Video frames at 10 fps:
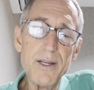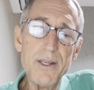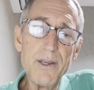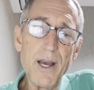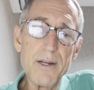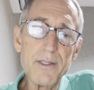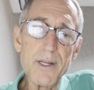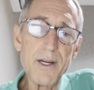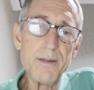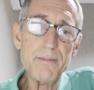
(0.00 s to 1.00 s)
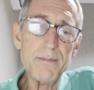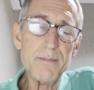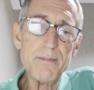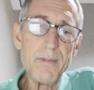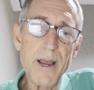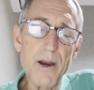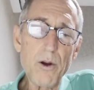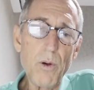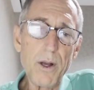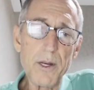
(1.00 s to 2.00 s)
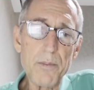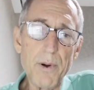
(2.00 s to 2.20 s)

you got air quality